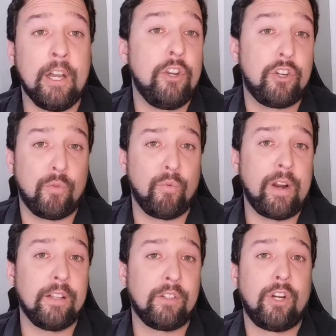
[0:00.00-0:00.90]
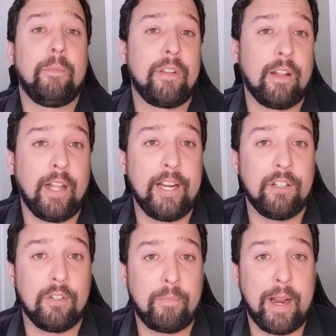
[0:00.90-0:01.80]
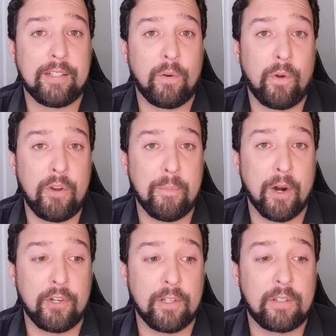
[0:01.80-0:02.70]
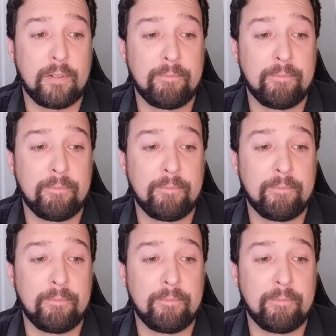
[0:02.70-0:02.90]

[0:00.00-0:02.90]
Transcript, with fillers: You should read the terms of the license based on what you purchased.